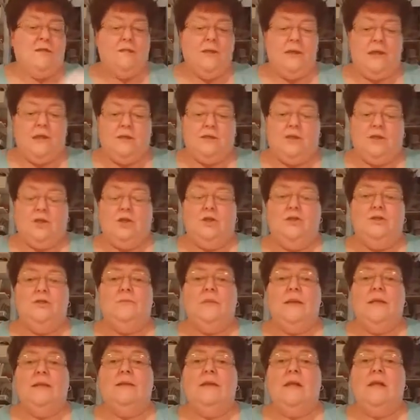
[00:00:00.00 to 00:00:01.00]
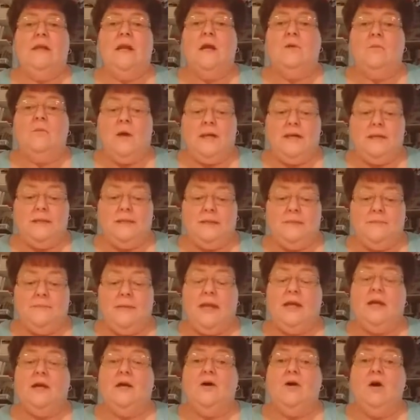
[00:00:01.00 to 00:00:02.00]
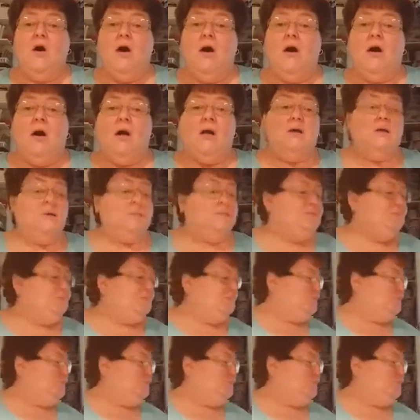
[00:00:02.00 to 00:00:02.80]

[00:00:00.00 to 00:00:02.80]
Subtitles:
that I wanted to make a card,